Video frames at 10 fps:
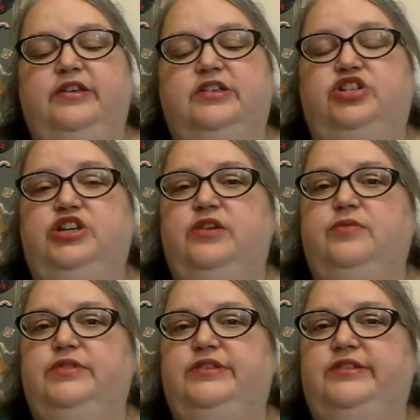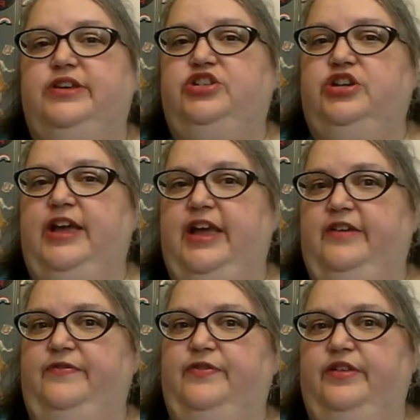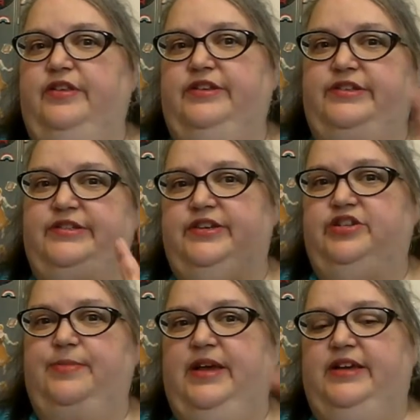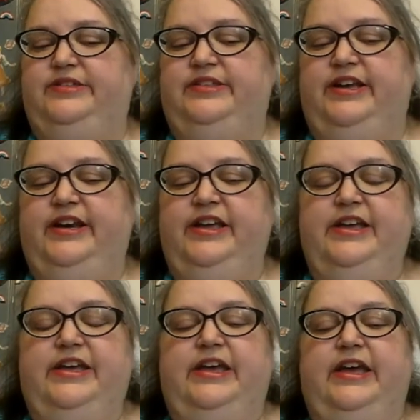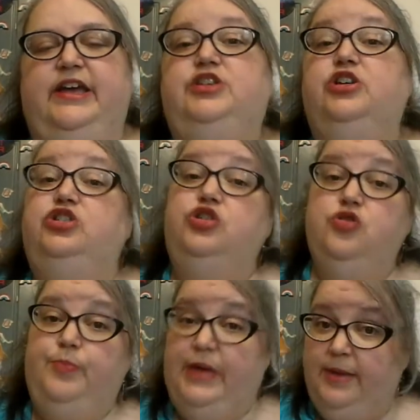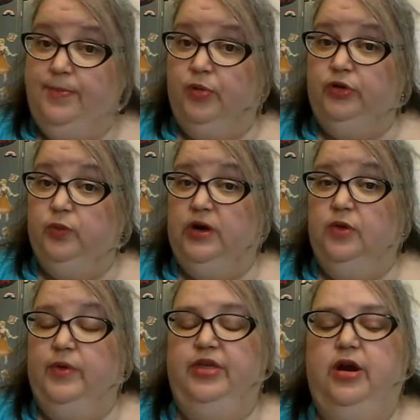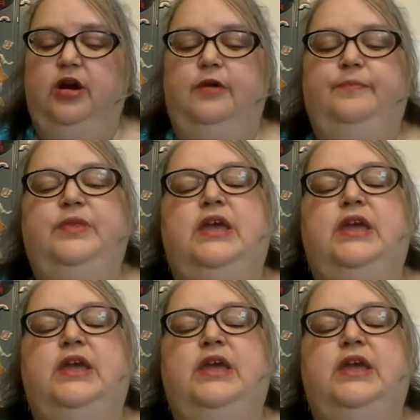she was such a handful and such a mess that it took 2 people to work with her.